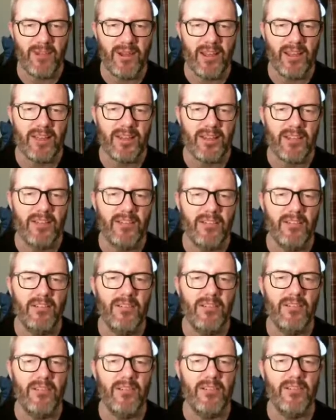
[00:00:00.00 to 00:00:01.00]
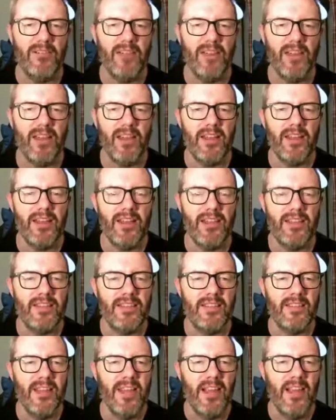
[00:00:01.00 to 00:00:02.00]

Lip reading: and oh, that is